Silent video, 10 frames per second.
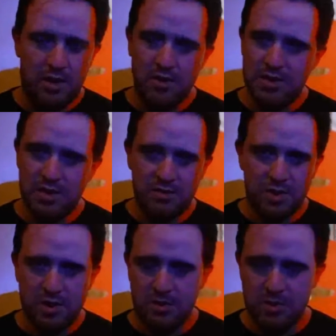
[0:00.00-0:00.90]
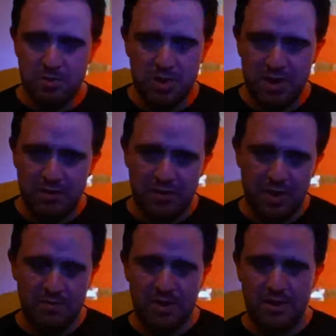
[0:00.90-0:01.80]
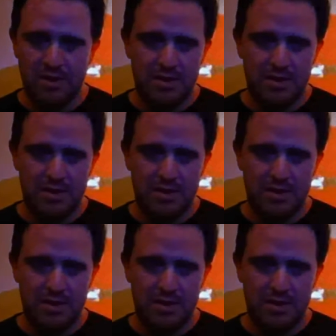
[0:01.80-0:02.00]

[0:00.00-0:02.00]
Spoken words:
all the stuff that comes with being a family,